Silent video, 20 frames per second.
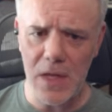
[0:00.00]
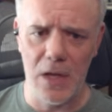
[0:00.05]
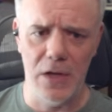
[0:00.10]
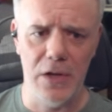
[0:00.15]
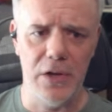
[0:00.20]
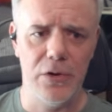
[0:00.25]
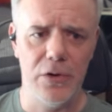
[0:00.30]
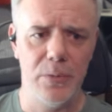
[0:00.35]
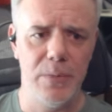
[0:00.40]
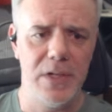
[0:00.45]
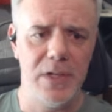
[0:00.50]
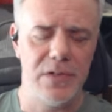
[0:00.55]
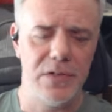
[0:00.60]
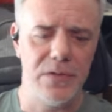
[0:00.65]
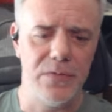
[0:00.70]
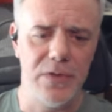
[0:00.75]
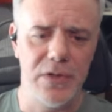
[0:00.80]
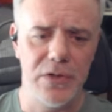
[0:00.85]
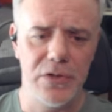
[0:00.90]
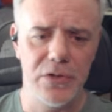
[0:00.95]
Another
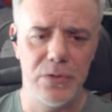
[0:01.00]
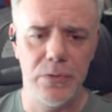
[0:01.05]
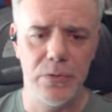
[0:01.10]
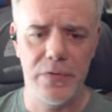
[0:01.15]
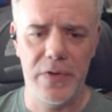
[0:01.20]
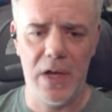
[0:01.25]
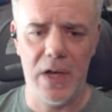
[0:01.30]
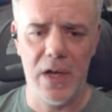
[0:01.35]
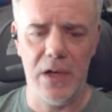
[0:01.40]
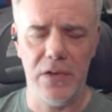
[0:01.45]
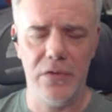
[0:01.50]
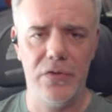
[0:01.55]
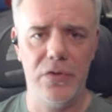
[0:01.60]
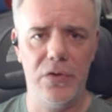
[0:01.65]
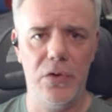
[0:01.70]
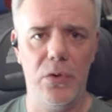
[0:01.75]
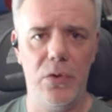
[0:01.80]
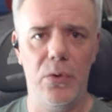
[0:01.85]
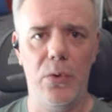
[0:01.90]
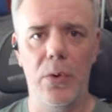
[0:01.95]
amazing feature we've got.
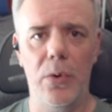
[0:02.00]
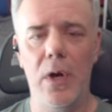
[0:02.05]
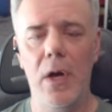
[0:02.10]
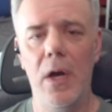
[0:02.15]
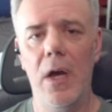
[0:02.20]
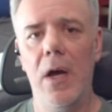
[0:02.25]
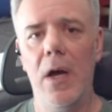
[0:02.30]
So